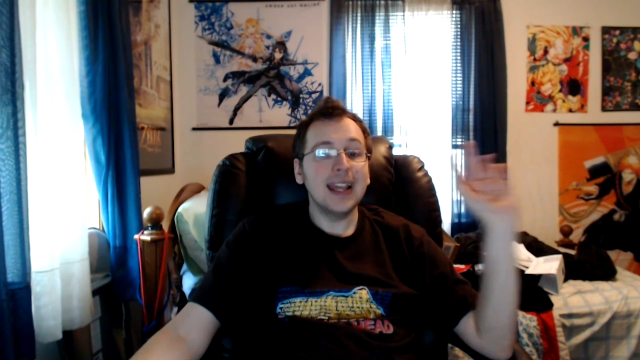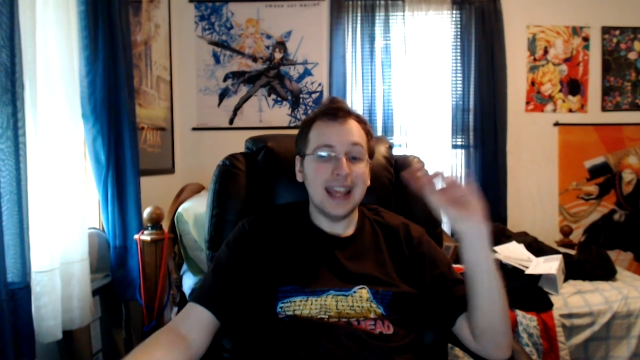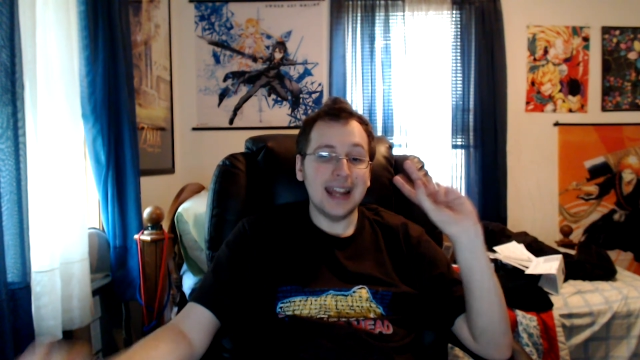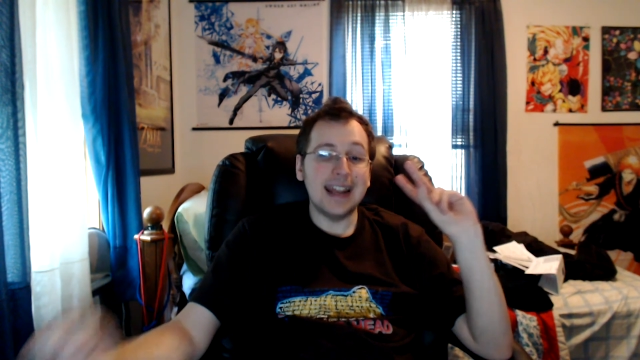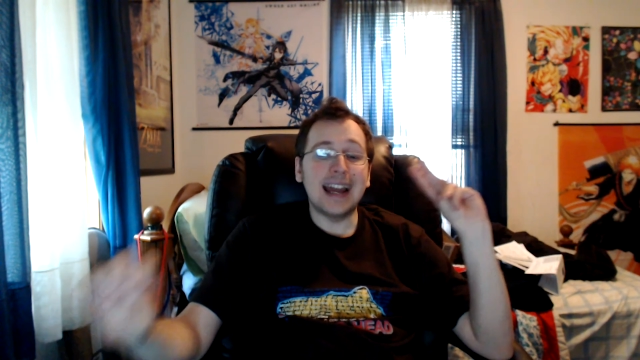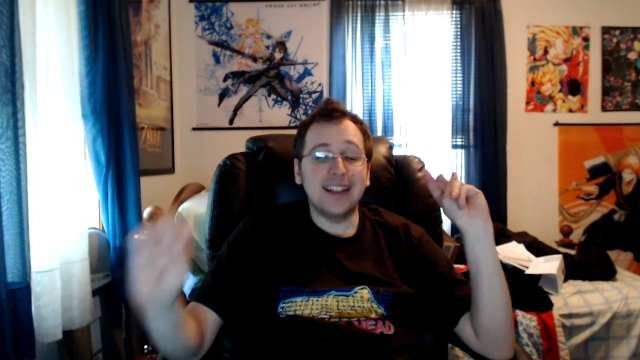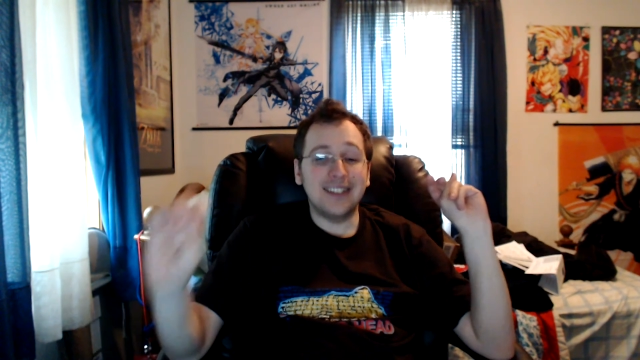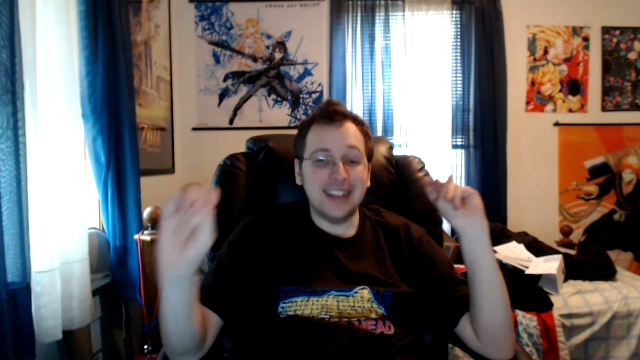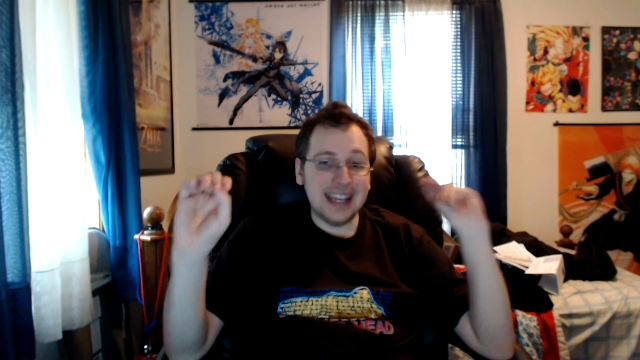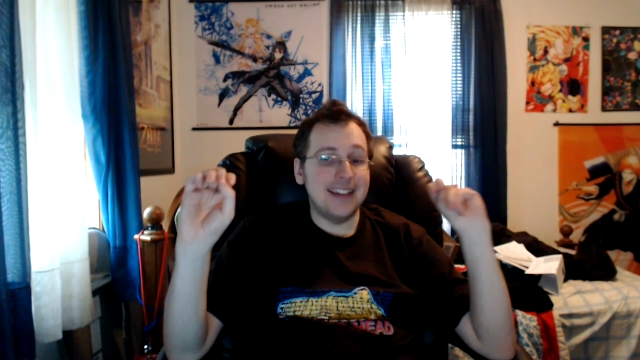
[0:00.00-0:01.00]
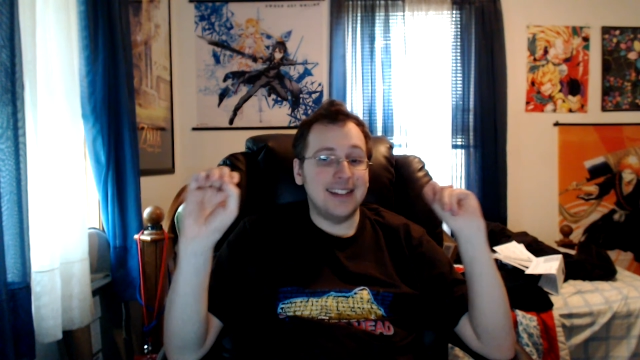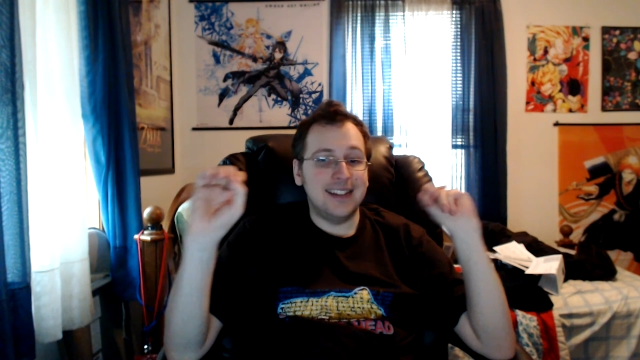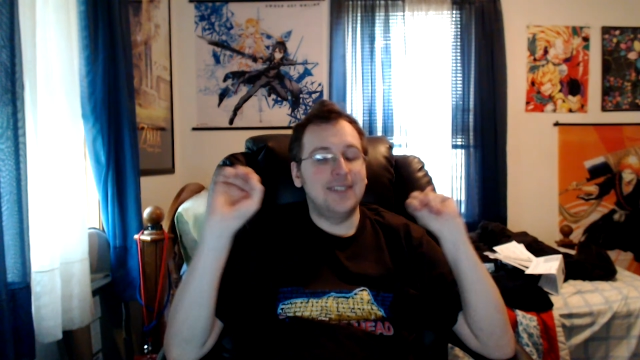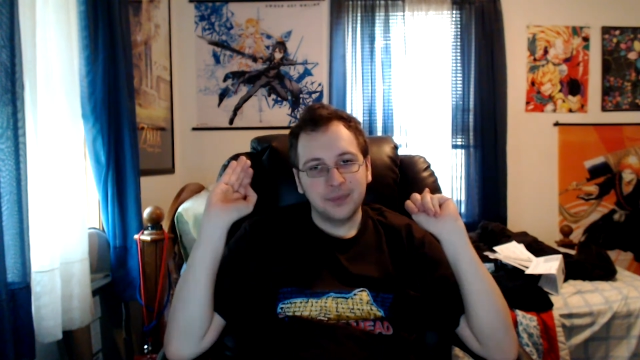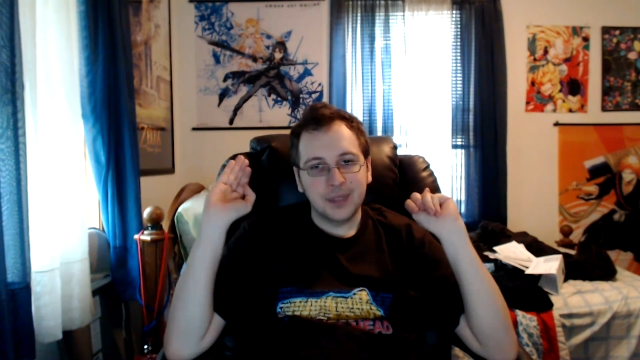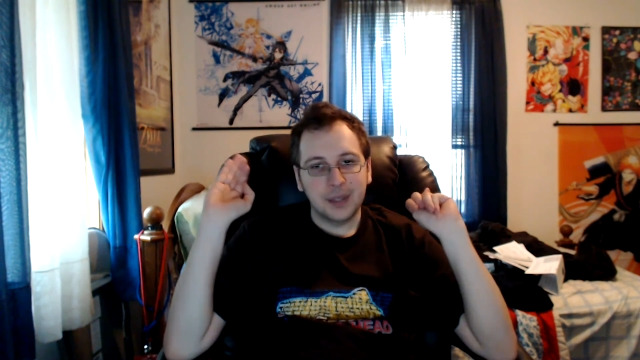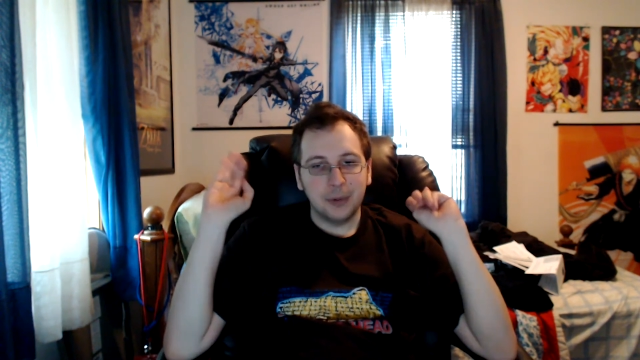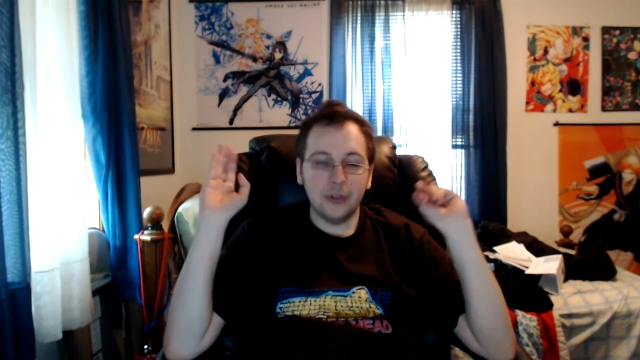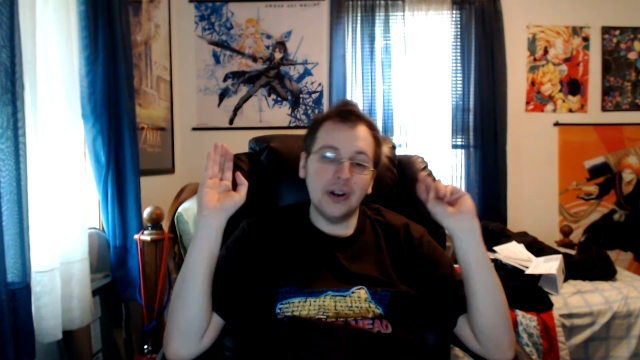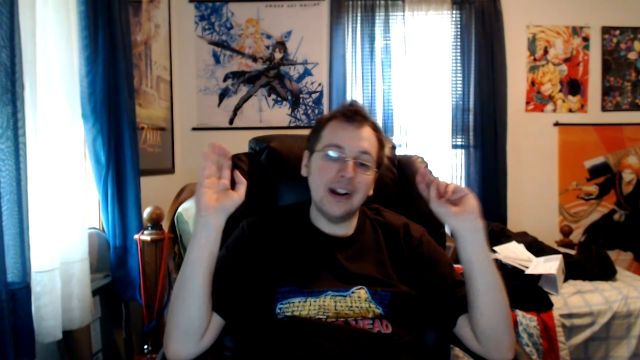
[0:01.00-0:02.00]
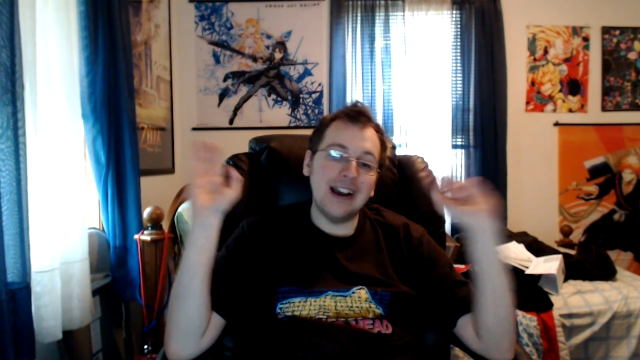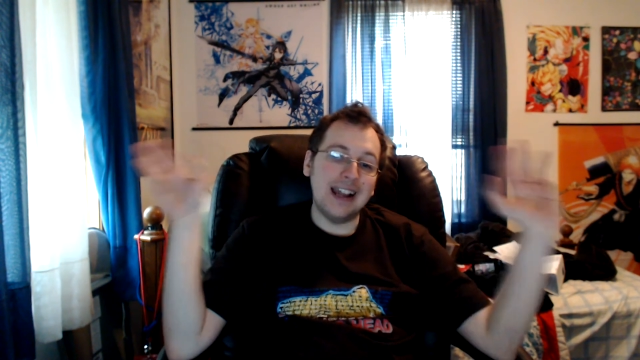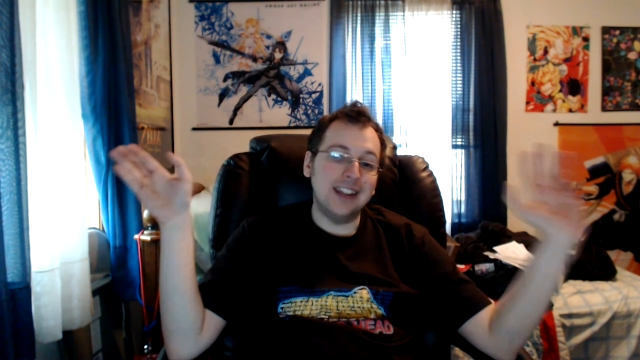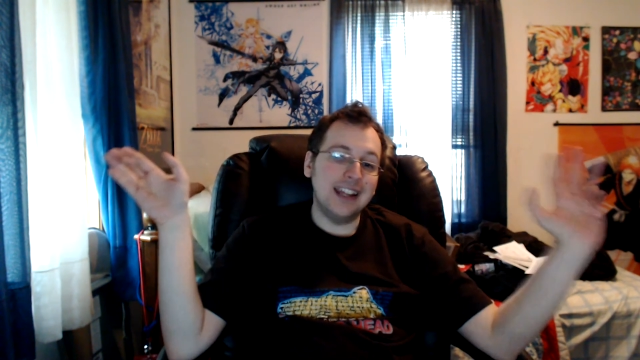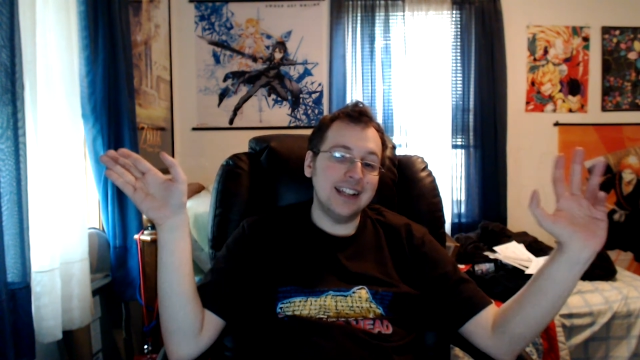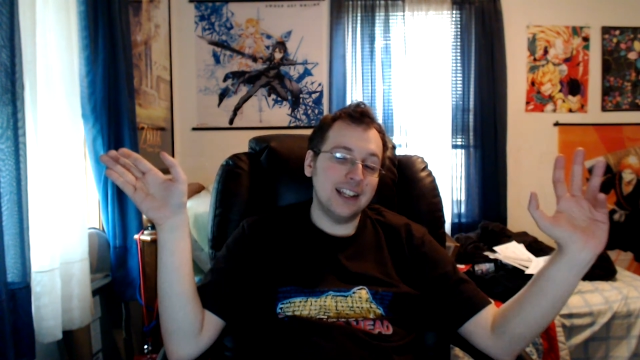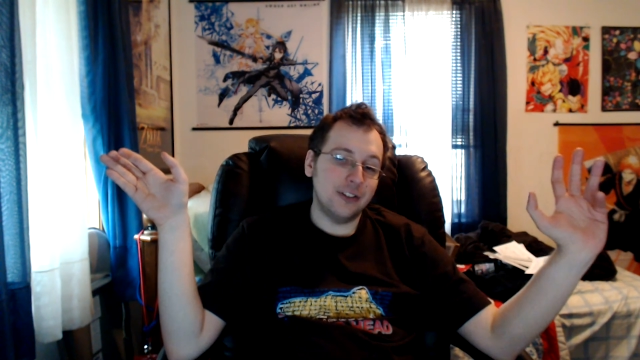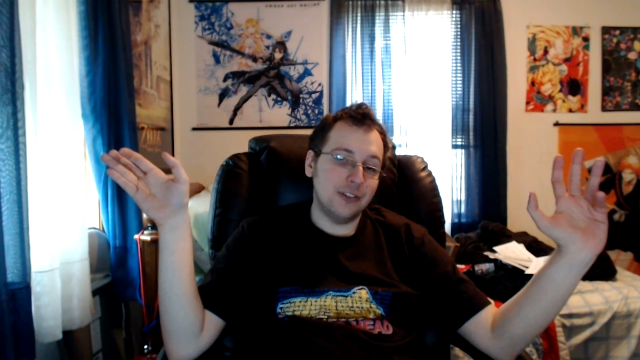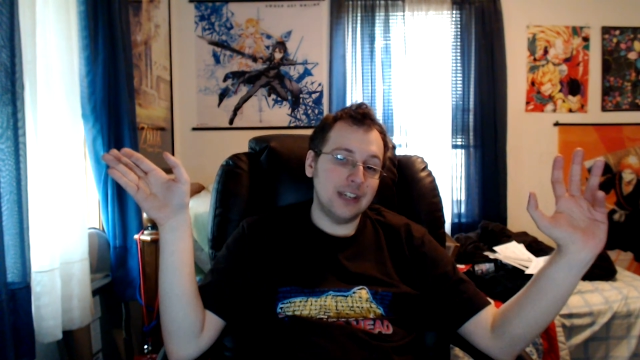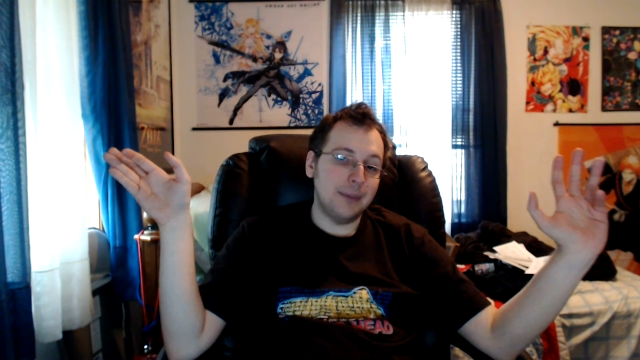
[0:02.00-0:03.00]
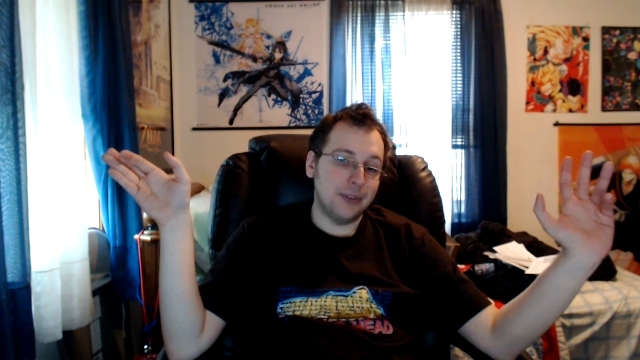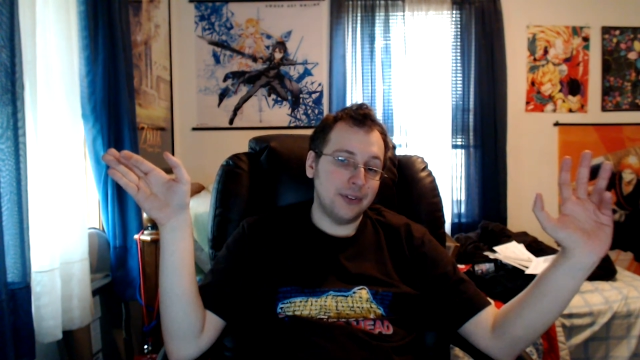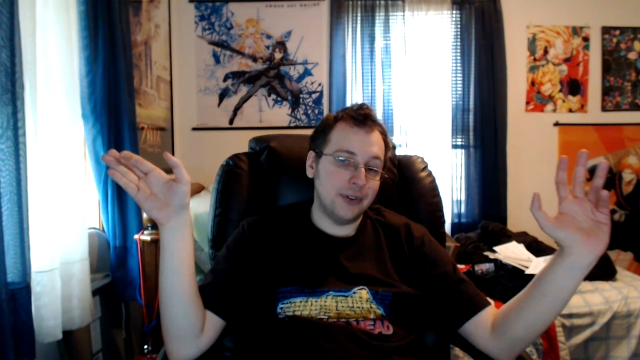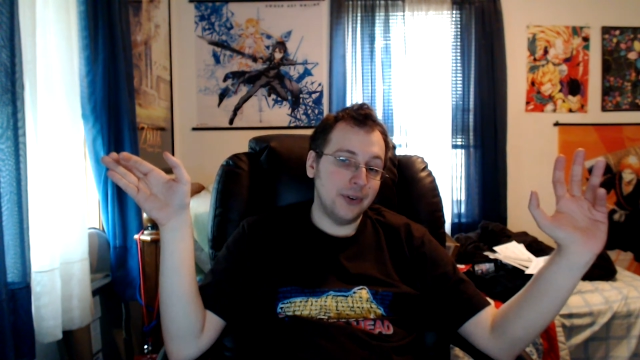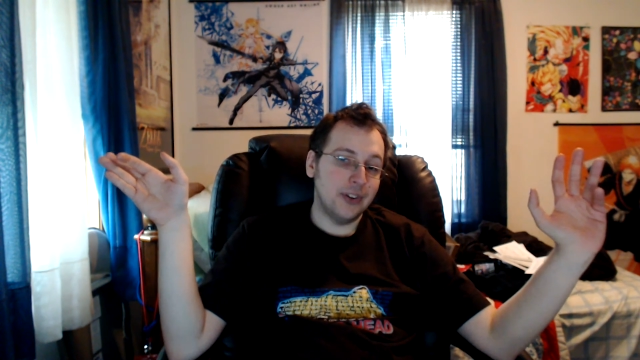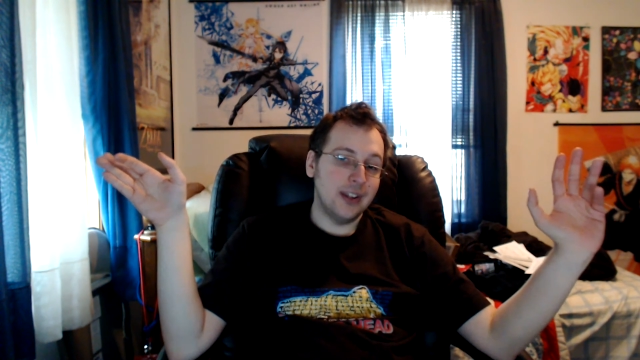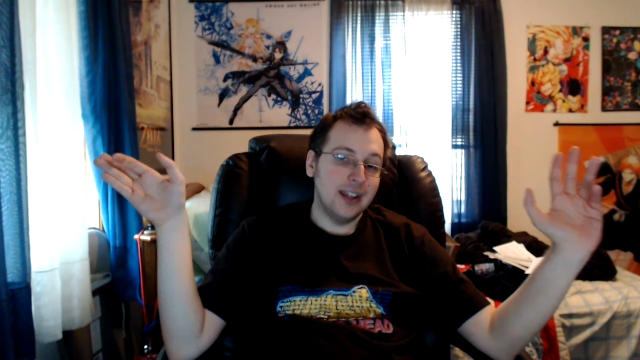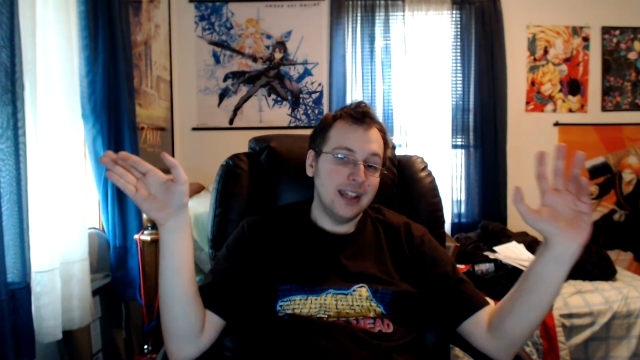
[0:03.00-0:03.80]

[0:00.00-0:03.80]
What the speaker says: And that is it. Overall, I like these 3 episodes.